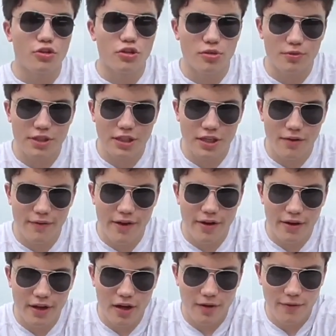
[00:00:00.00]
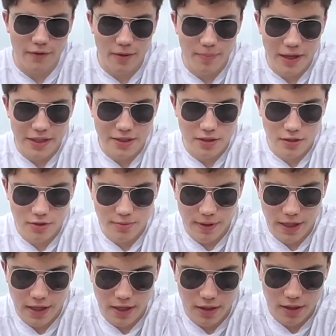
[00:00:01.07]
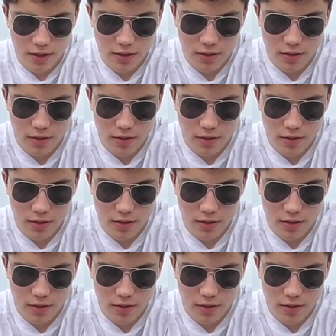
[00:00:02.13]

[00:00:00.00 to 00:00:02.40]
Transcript: I'm just going to very carefully pass it onto my hand.